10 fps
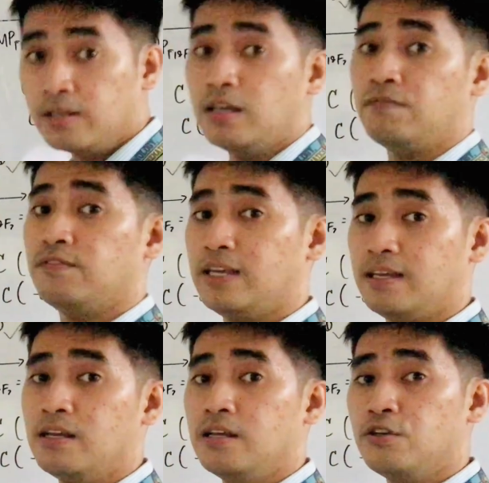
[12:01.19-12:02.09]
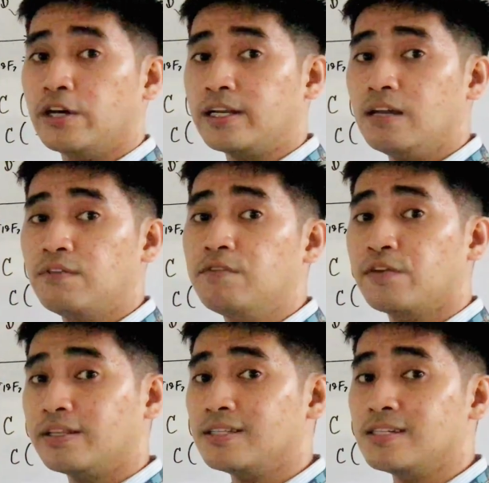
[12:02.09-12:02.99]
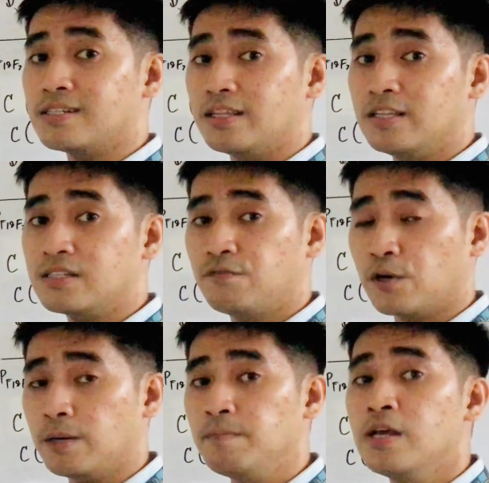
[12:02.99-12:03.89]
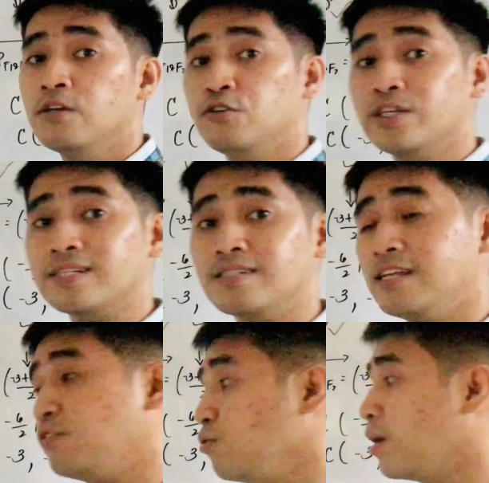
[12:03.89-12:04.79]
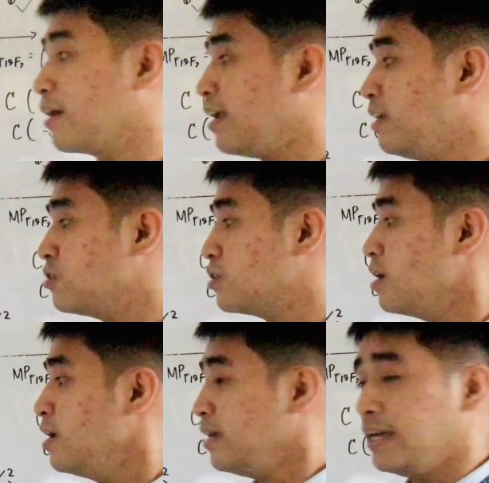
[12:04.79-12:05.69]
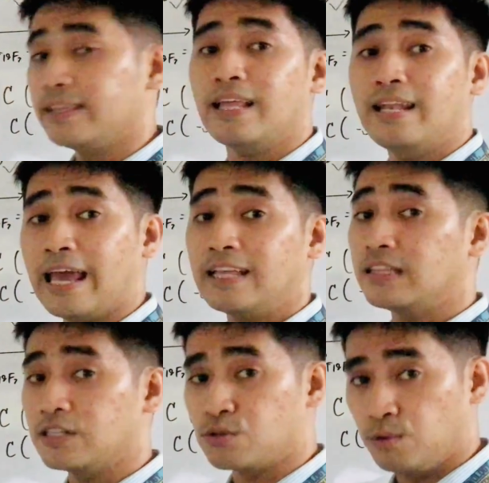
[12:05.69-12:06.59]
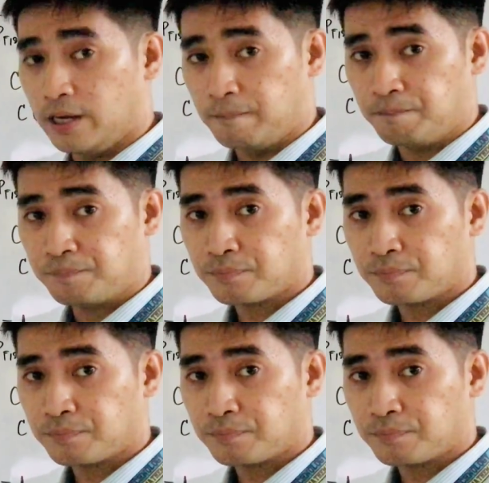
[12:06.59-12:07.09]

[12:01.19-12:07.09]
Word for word: If you are given vertices in this form, you just need to arrange it like this one.